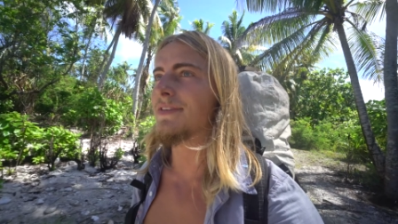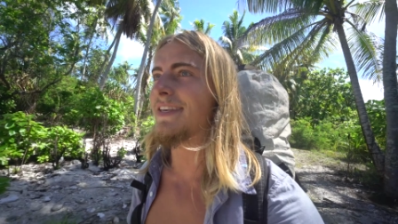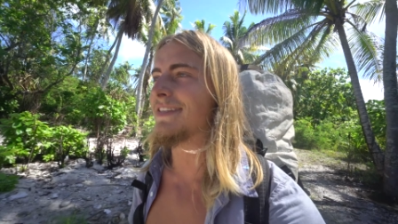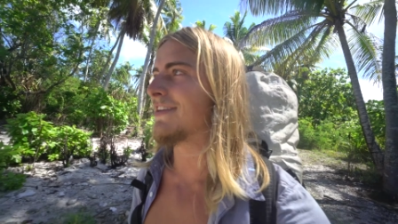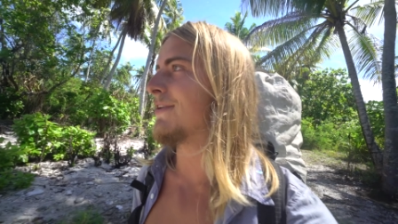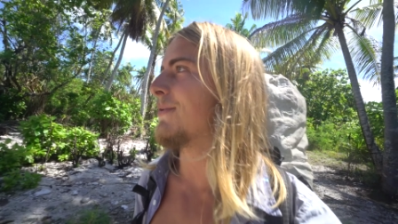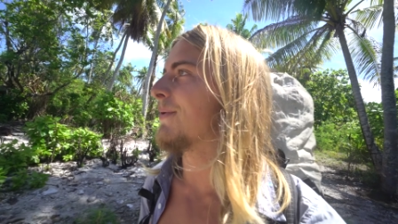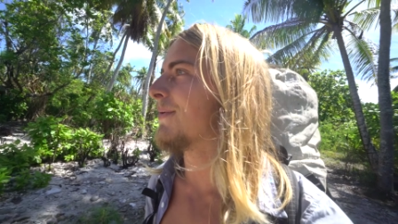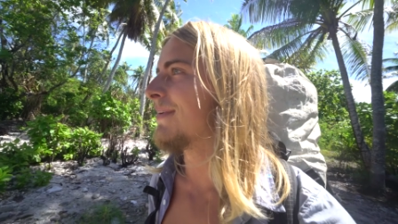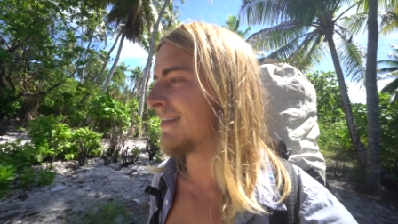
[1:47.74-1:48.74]
So this is
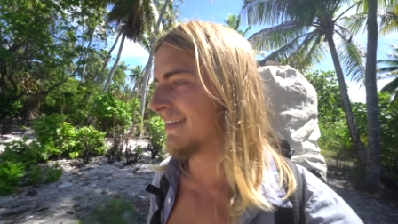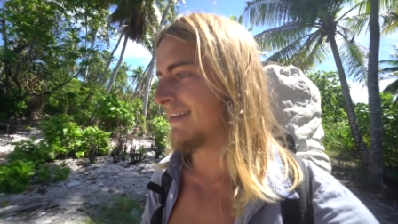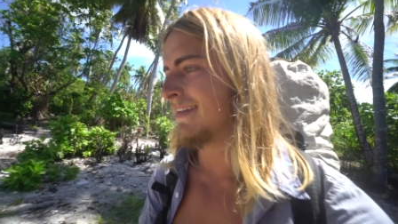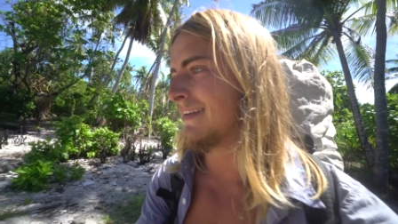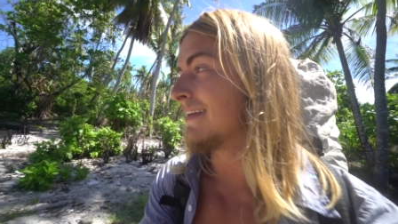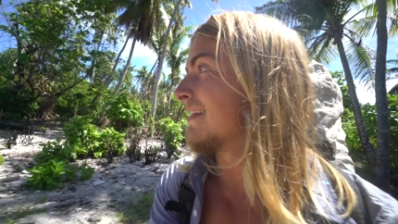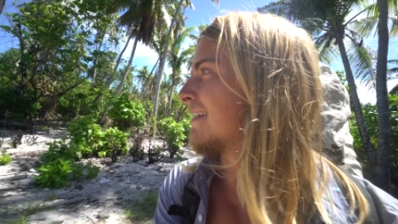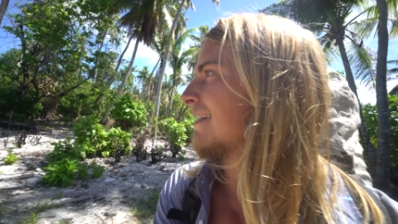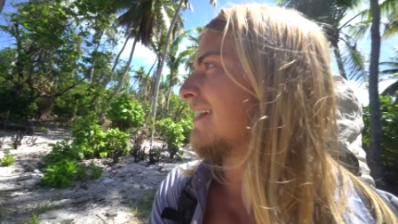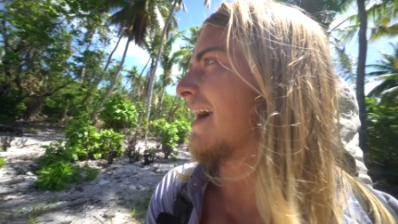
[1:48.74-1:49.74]
cool.
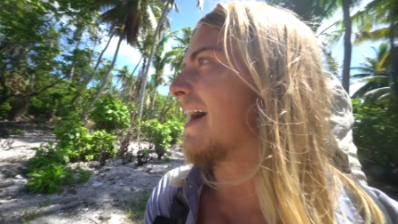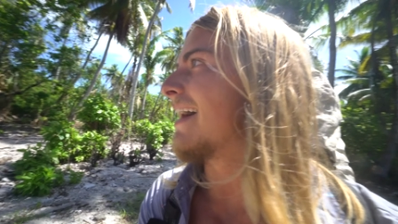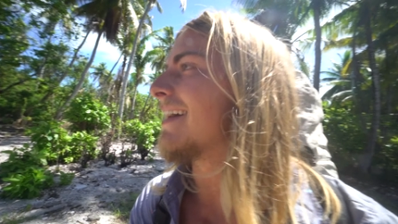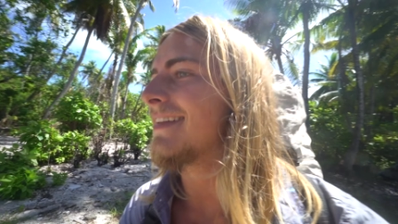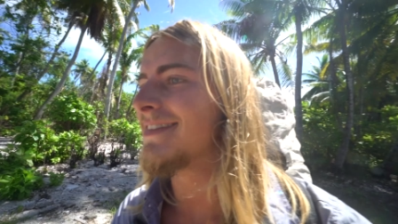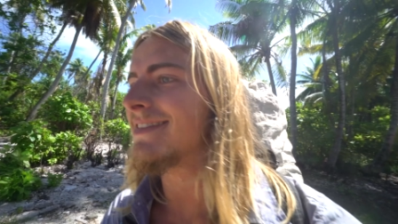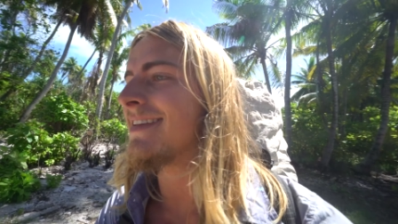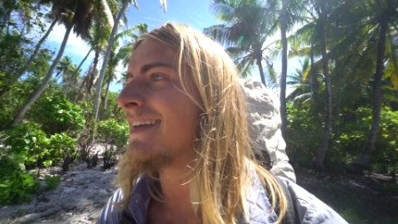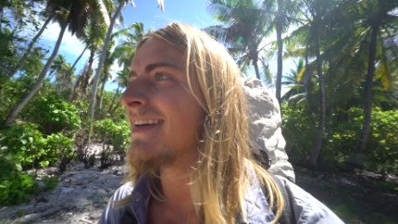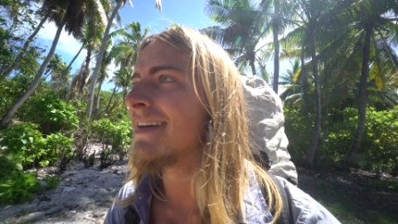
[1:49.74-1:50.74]
Ah, this
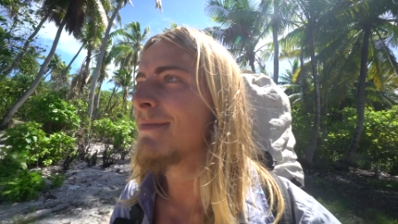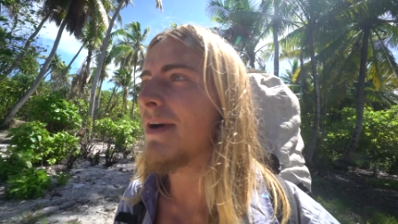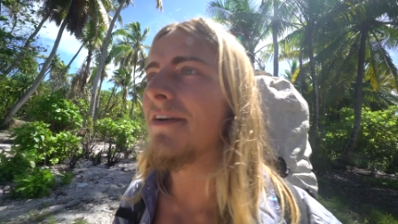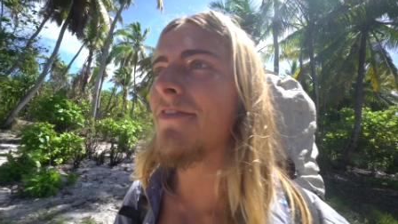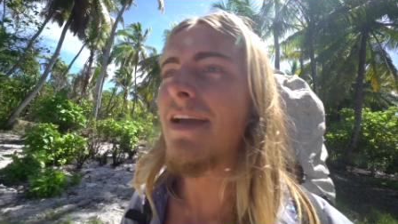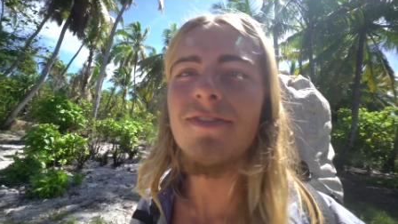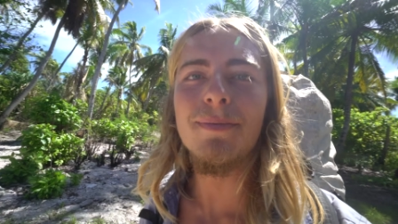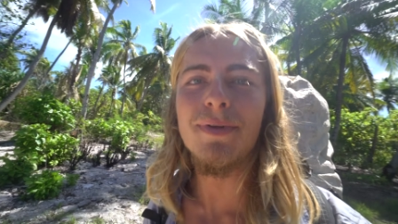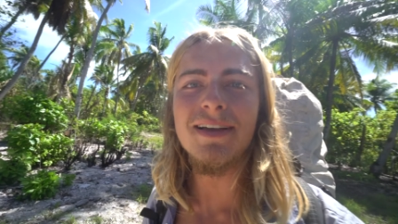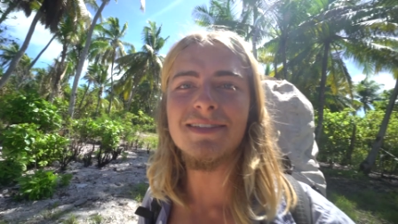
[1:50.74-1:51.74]
my
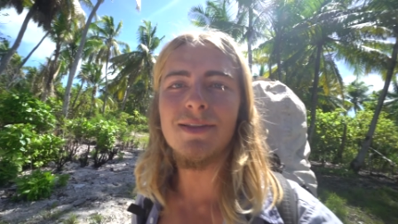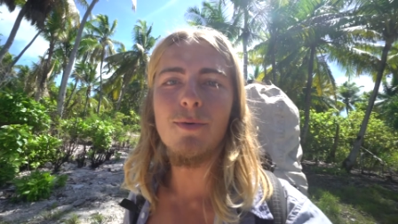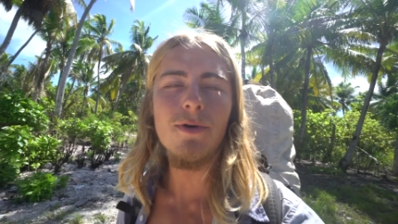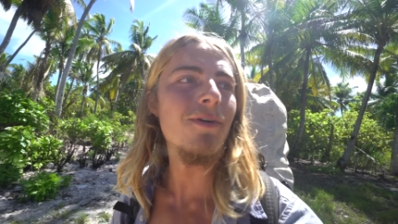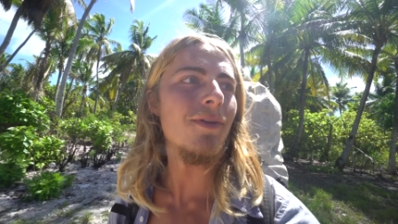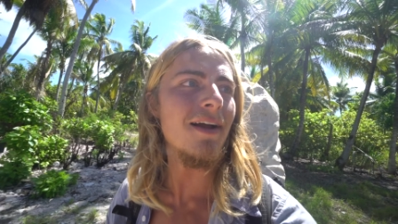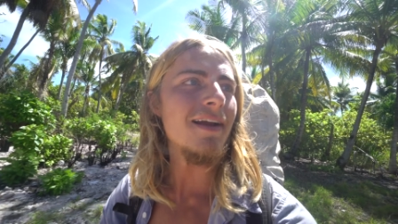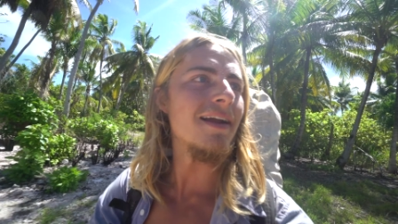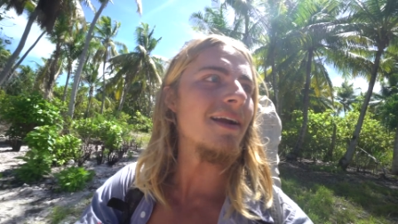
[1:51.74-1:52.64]
favorite place in the world right